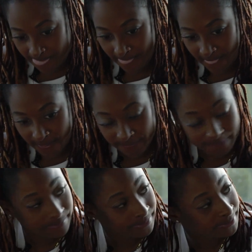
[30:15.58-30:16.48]
bunch of
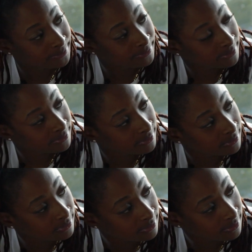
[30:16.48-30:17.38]
different veteran
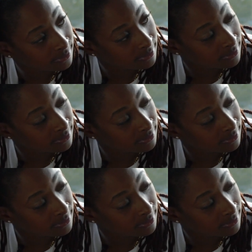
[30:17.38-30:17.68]
organizations.